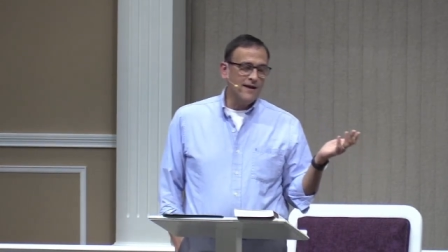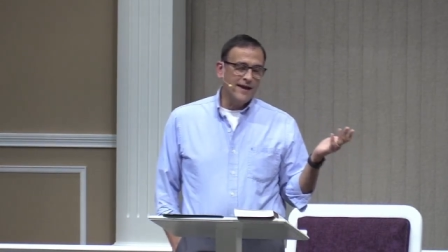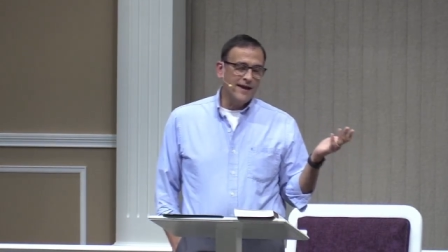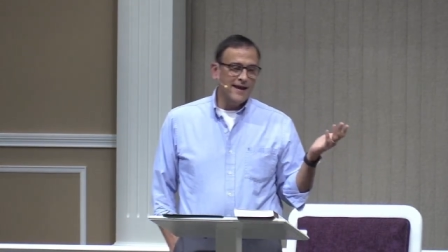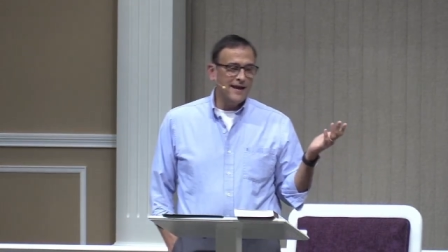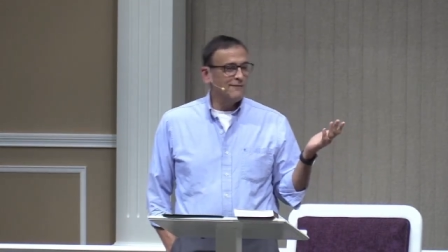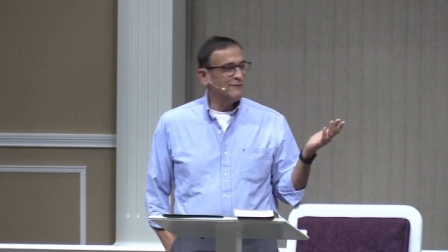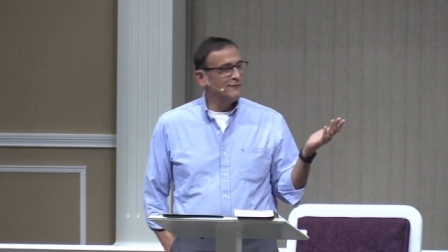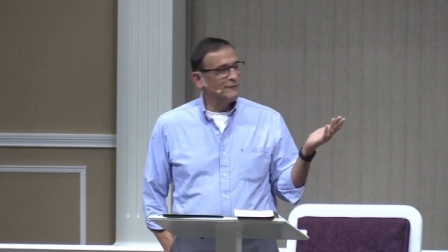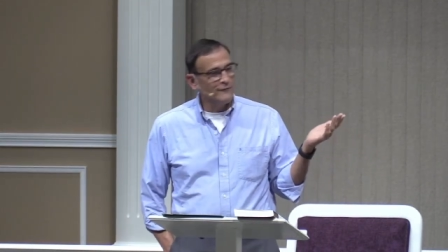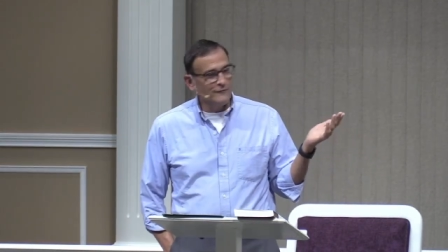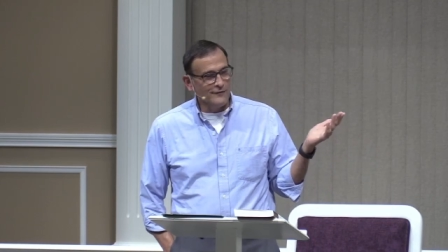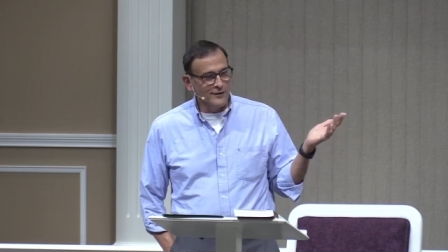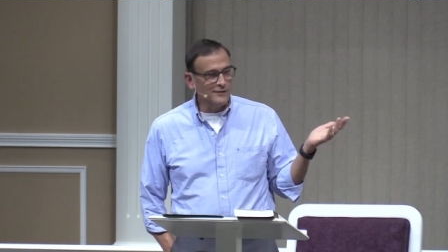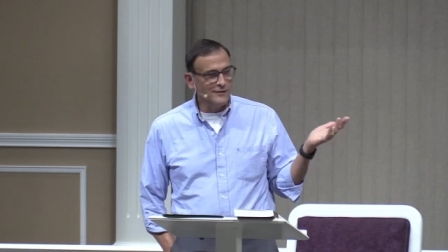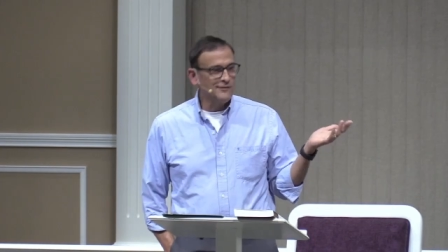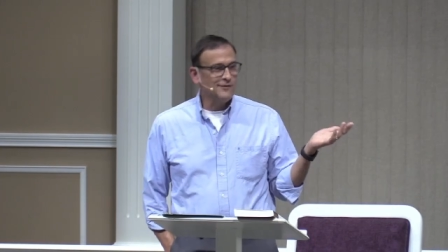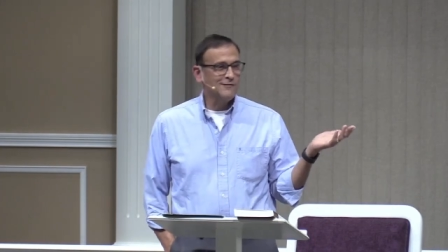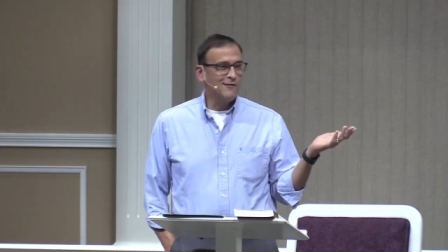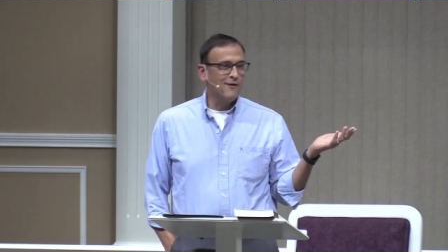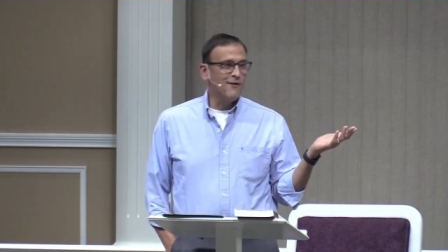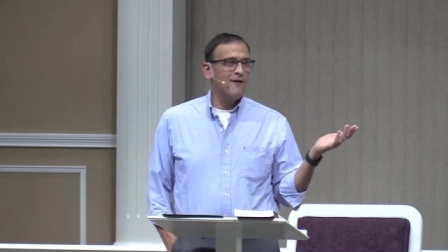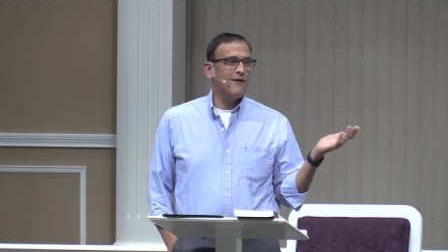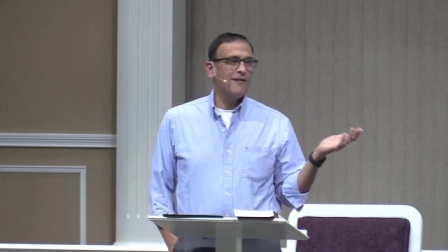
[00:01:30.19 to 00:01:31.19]
I haven't figured
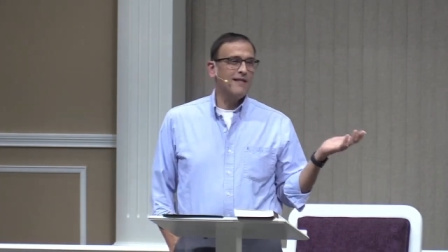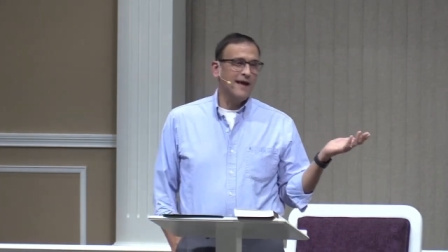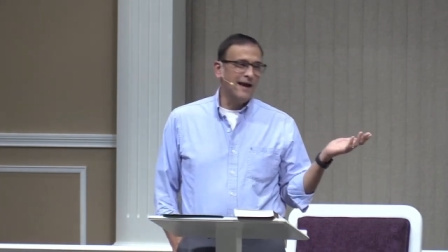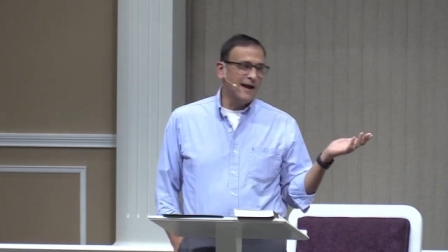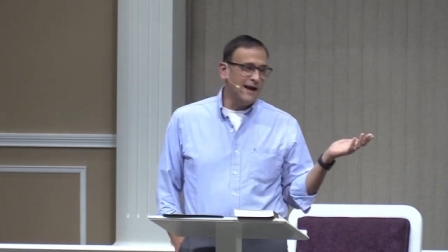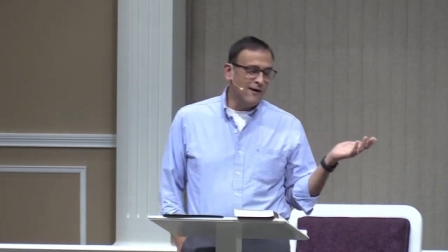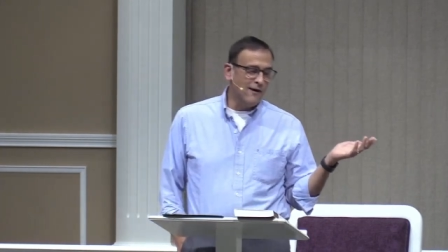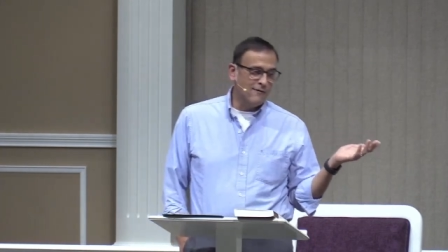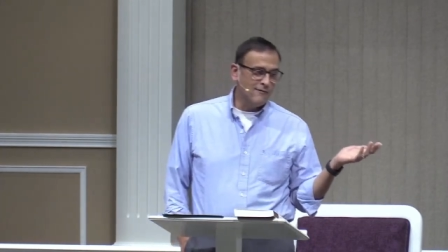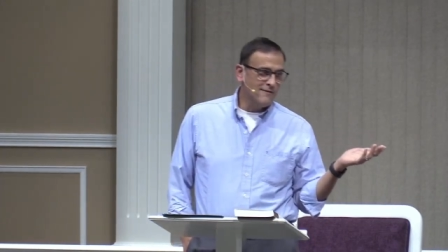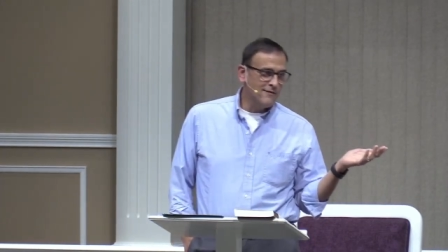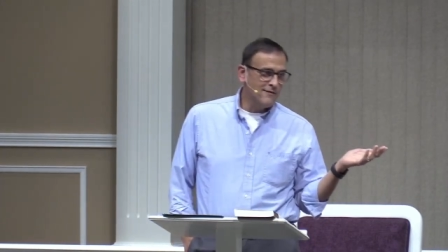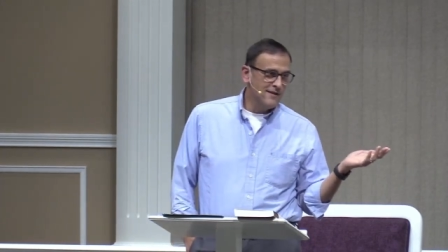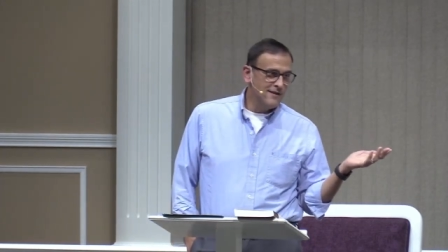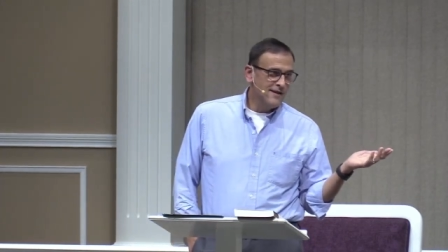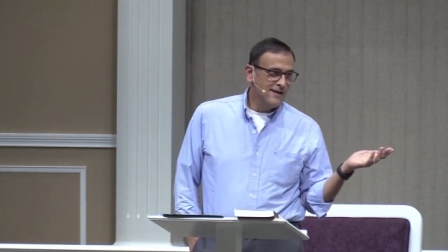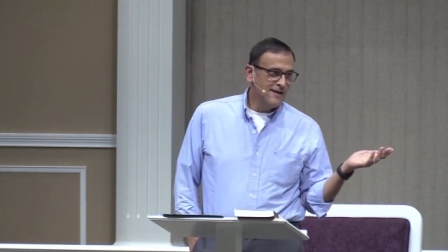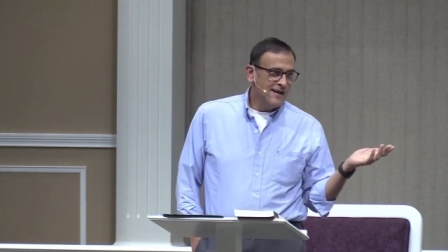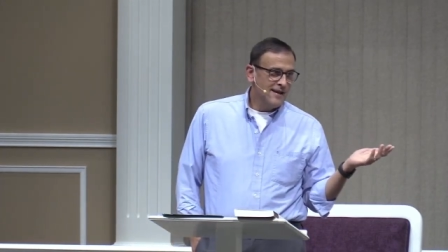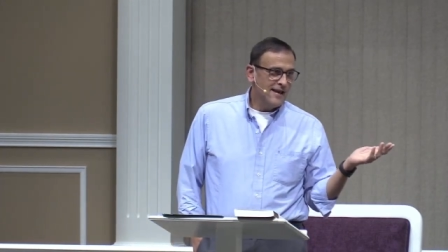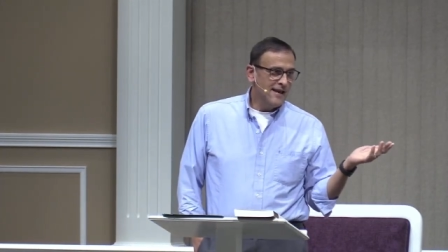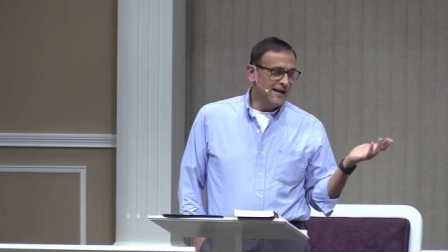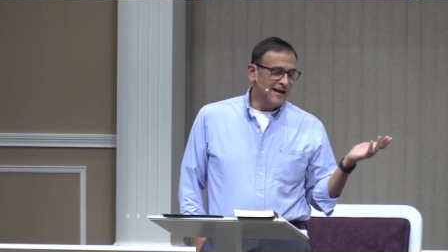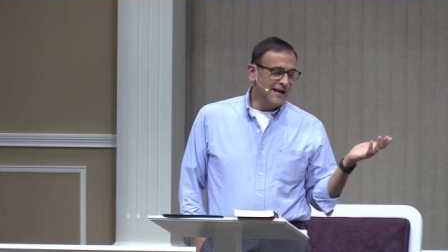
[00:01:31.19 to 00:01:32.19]
it all out,
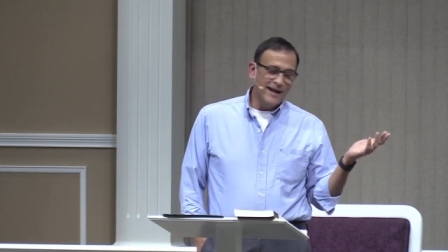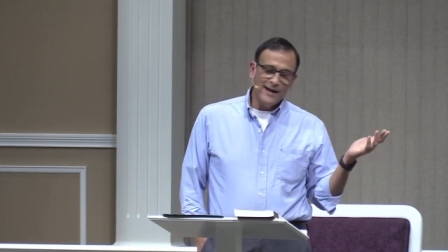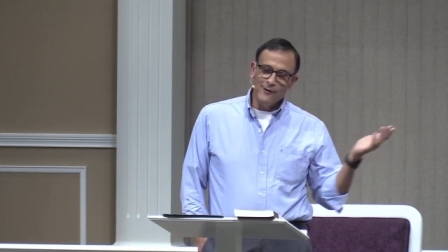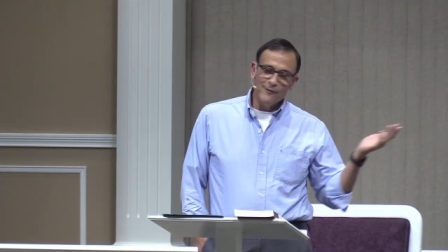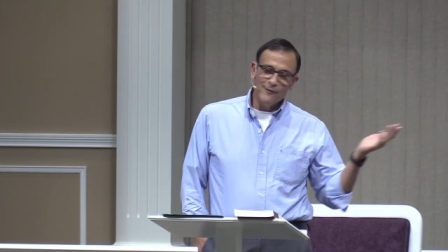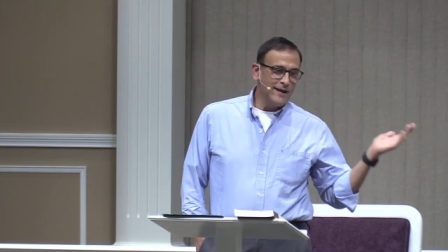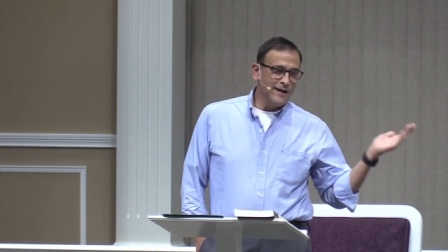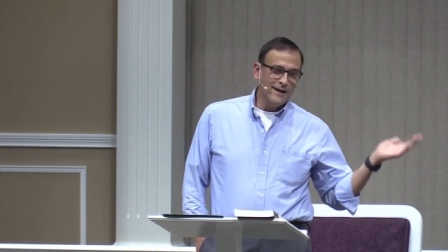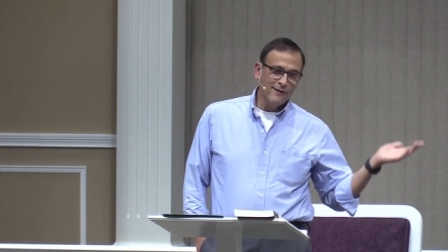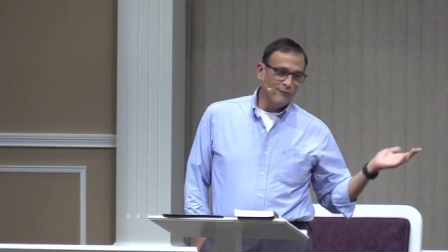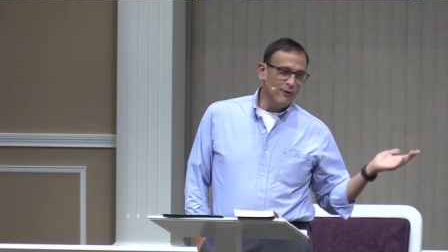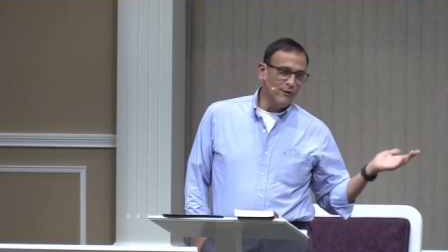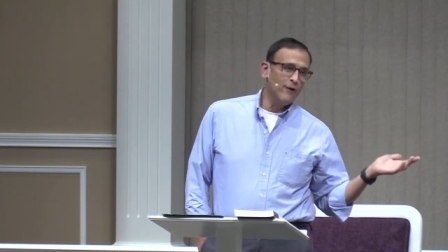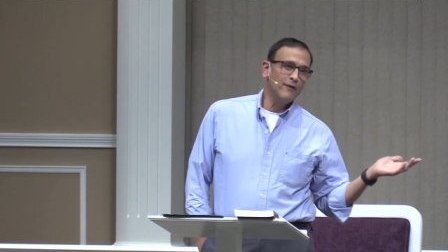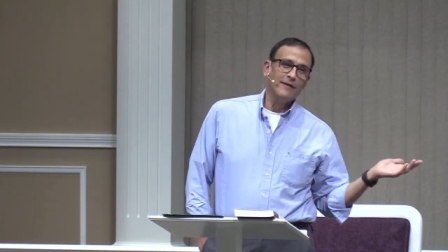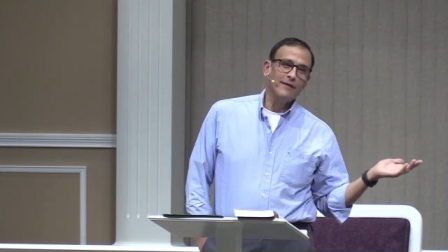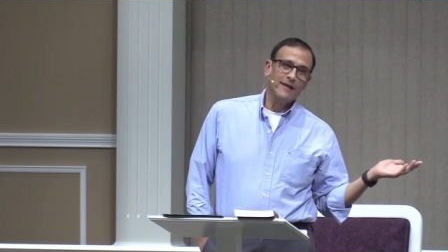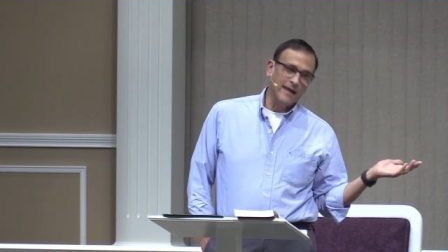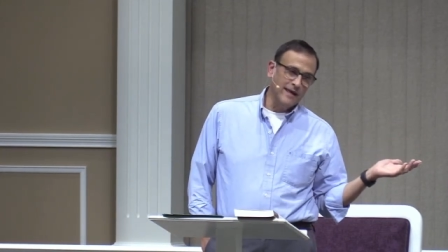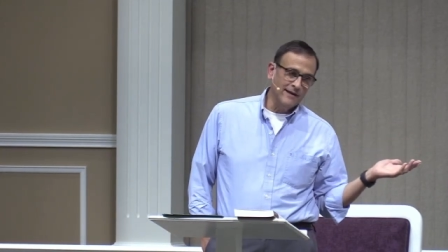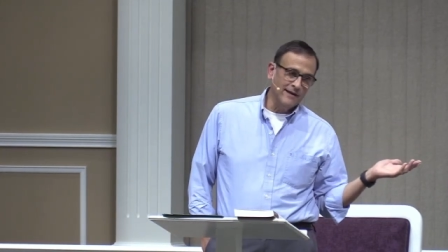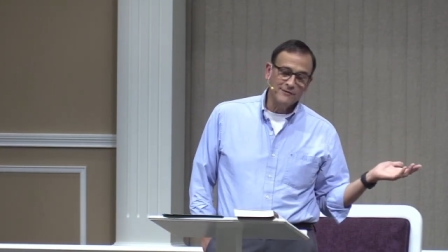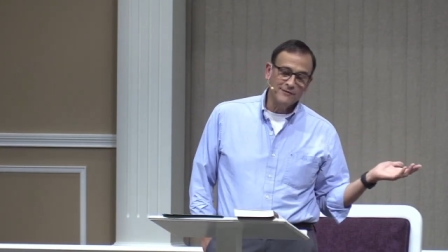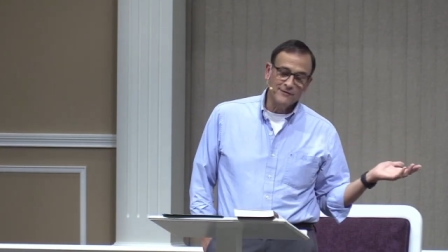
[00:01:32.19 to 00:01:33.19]
and I don't have all
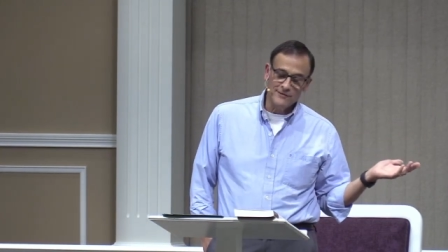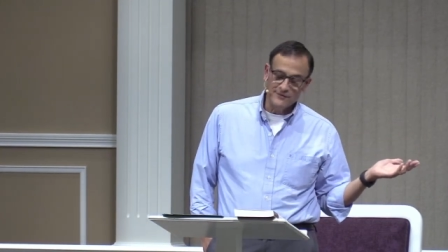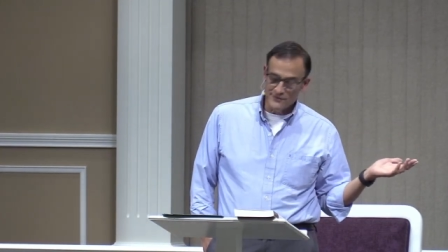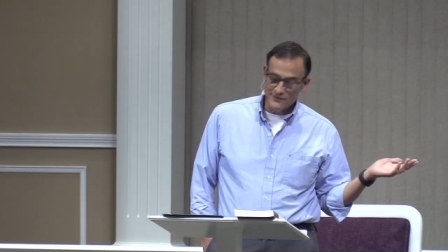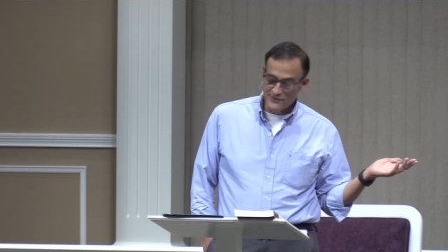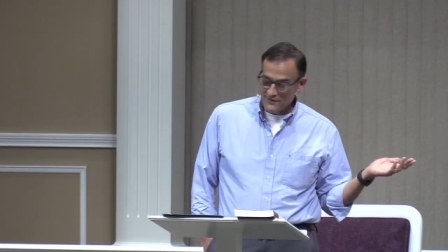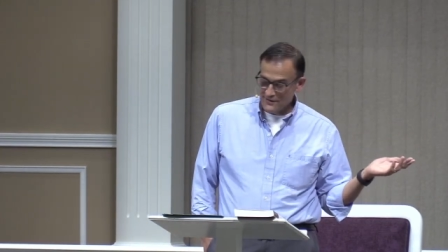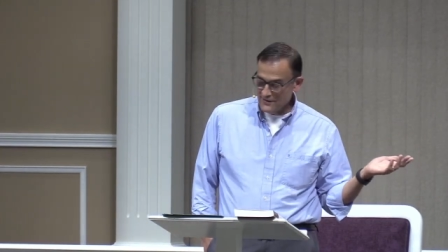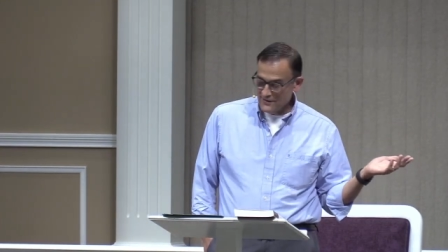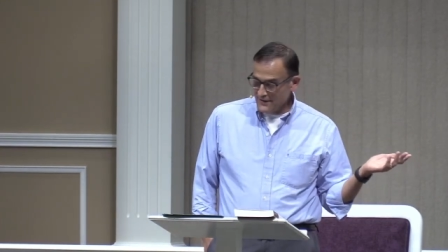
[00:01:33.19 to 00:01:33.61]
the answers.